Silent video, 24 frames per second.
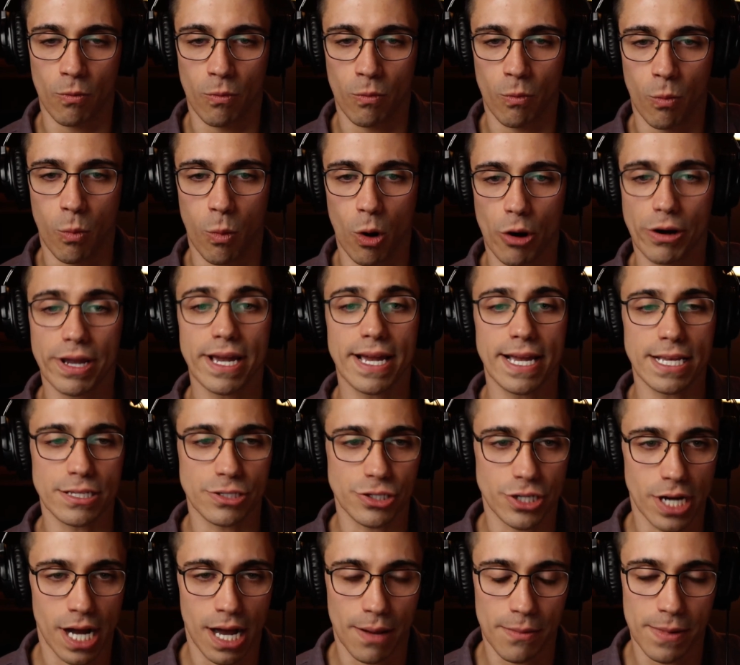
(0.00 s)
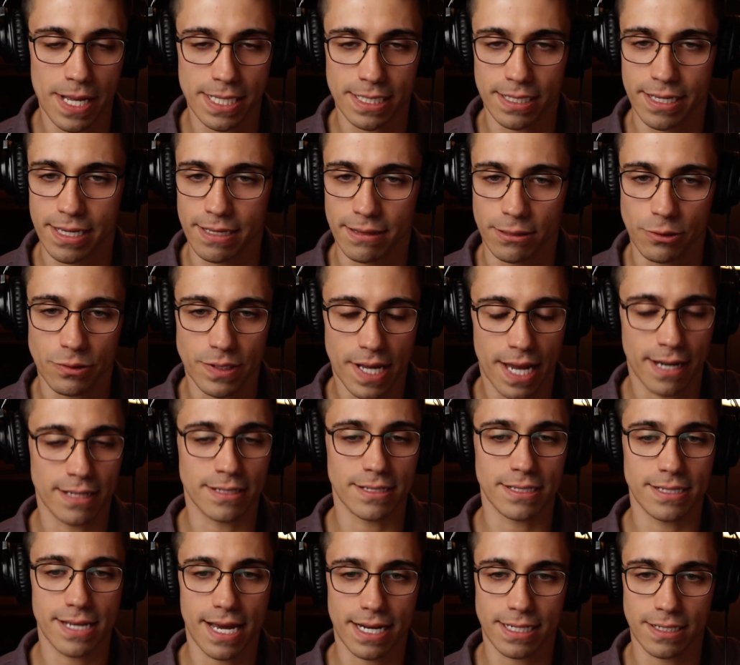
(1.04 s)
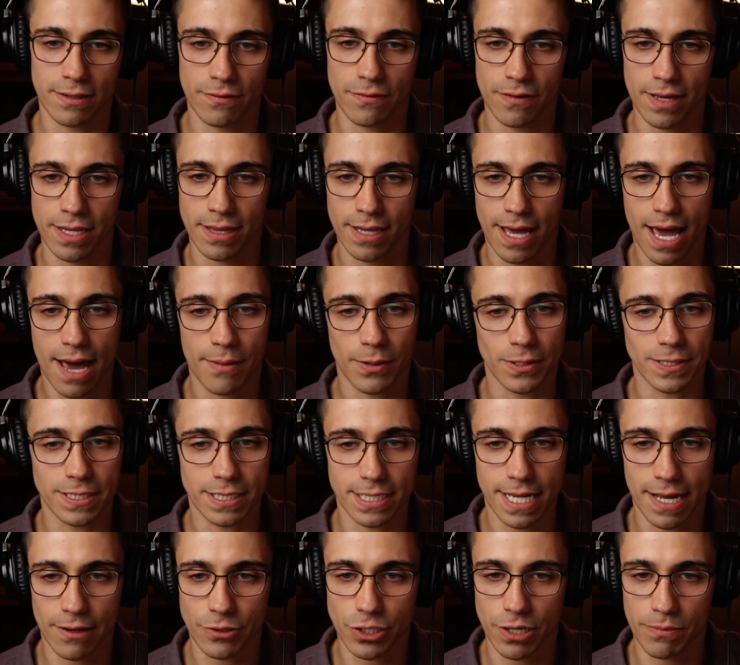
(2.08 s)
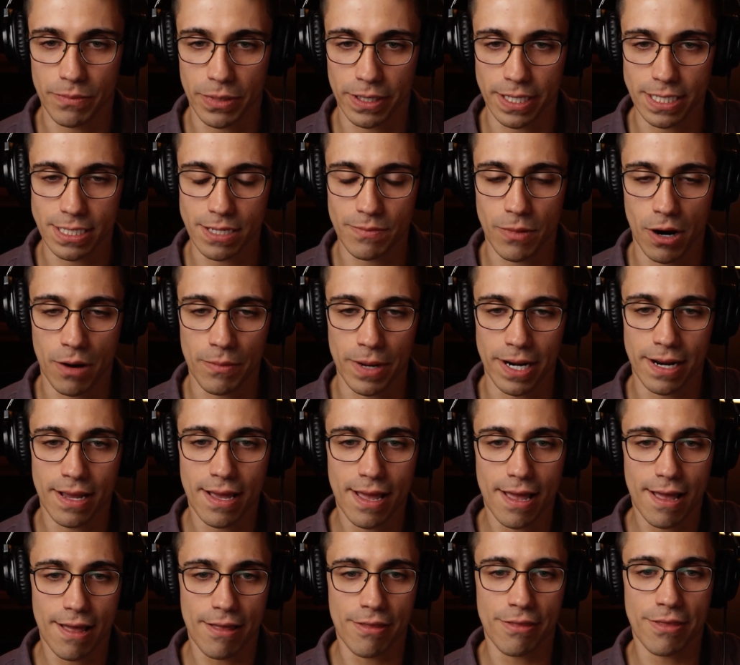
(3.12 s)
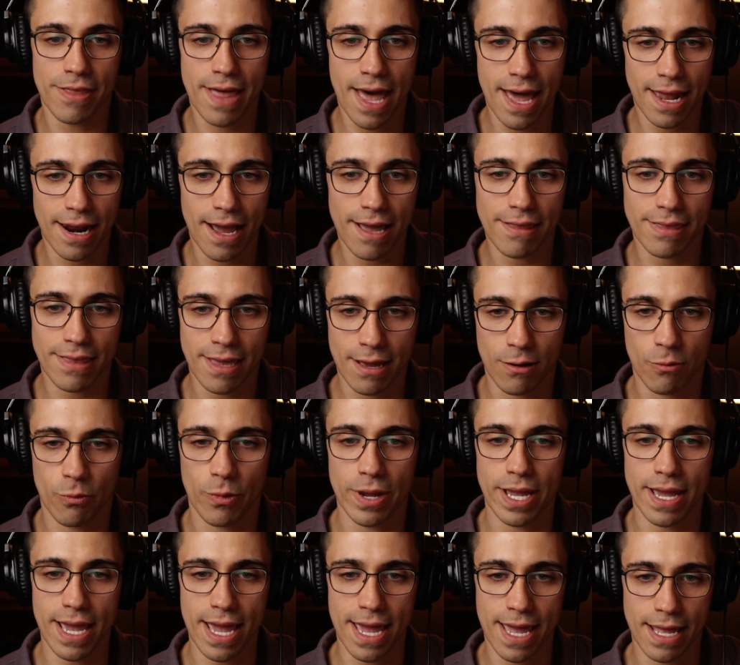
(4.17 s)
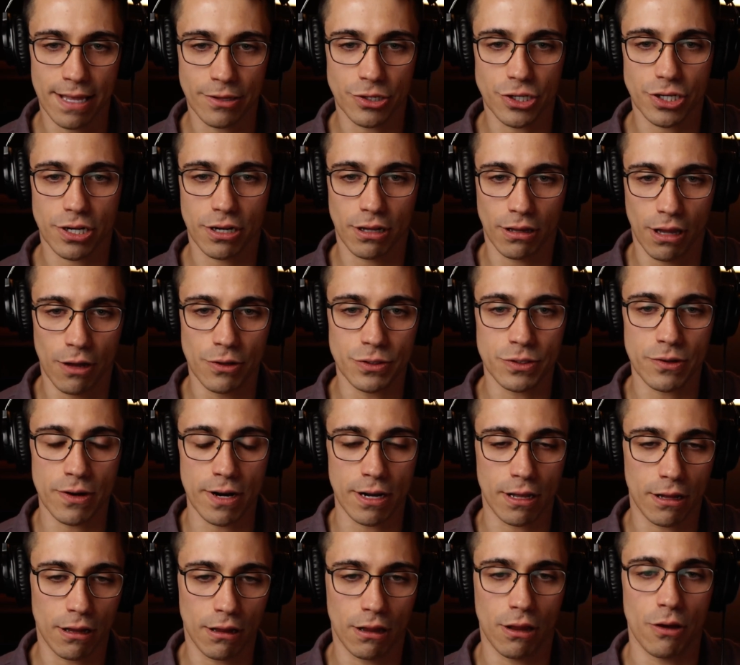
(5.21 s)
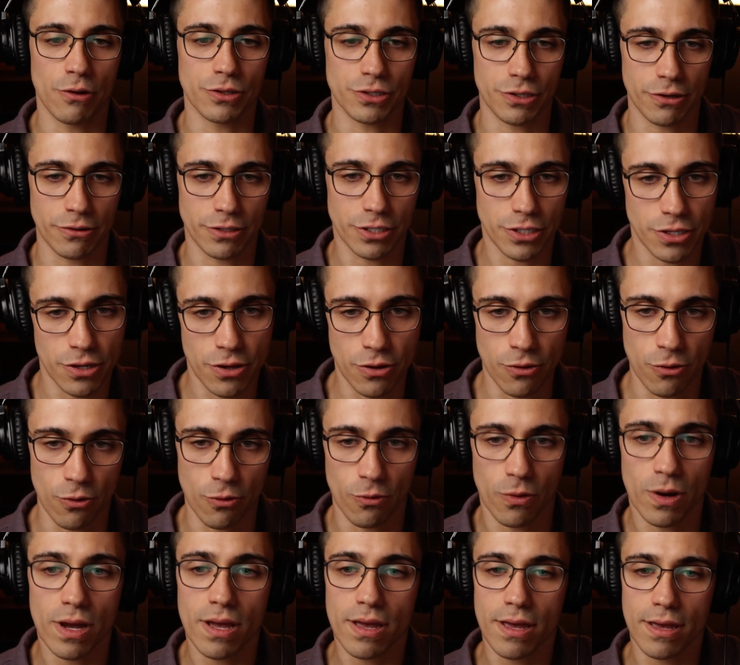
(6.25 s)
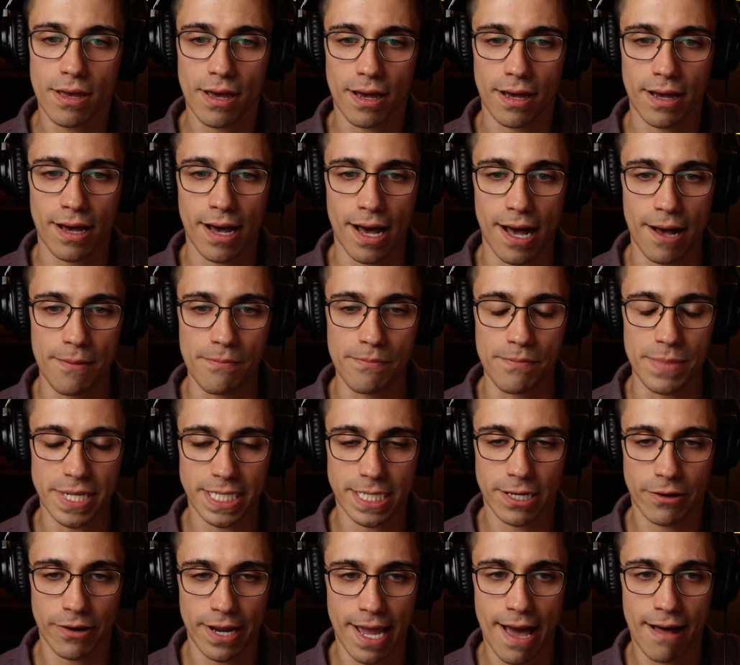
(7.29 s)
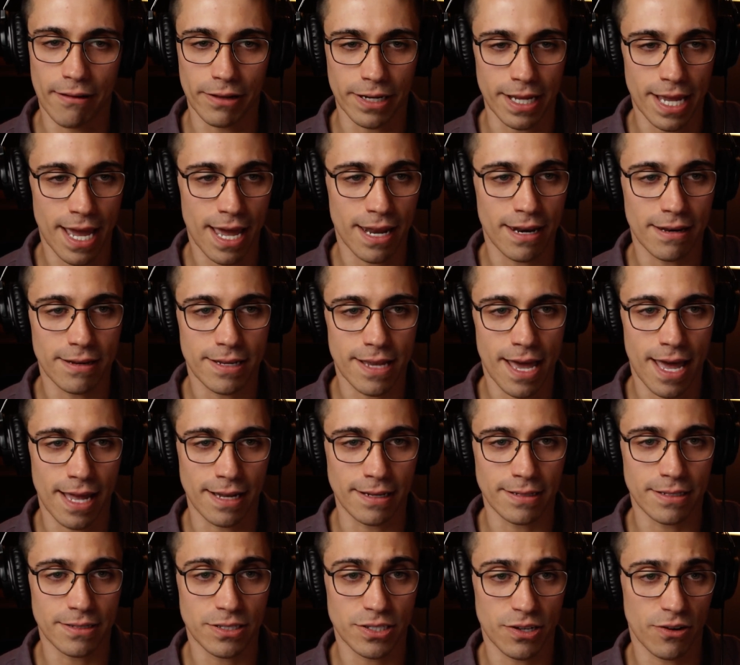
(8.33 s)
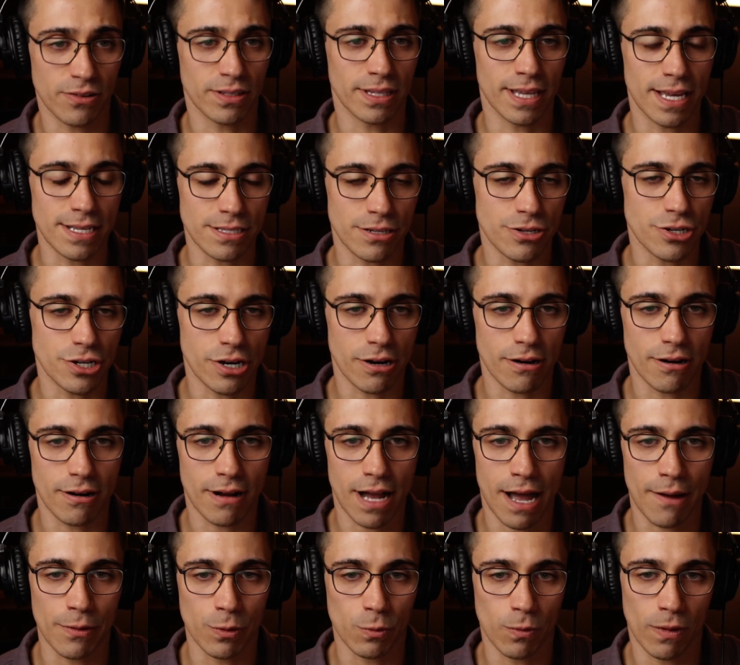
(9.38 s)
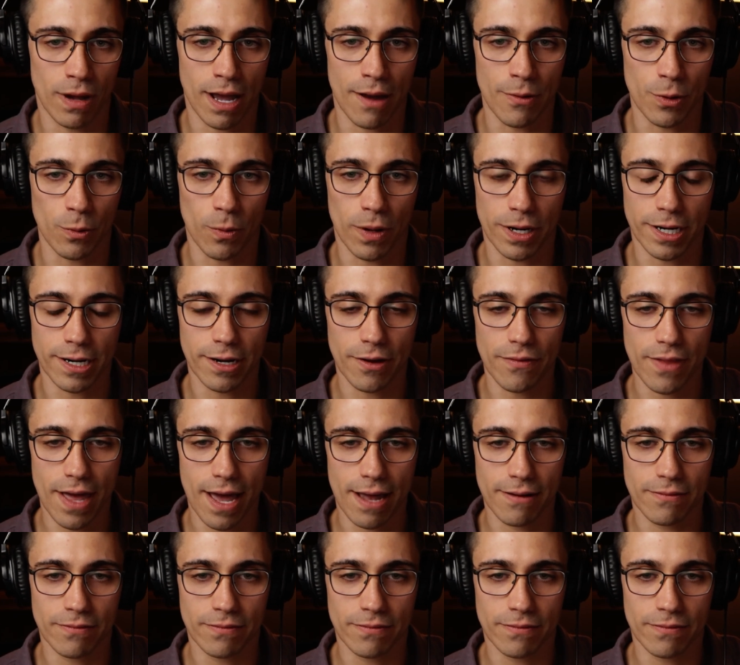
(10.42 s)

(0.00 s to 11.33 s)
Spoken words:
working his job as a lieutenant detective in the Hamilton Township Police Department, then I think we inch closer and closer to materiality. And certainly as a juror, I would want to know that.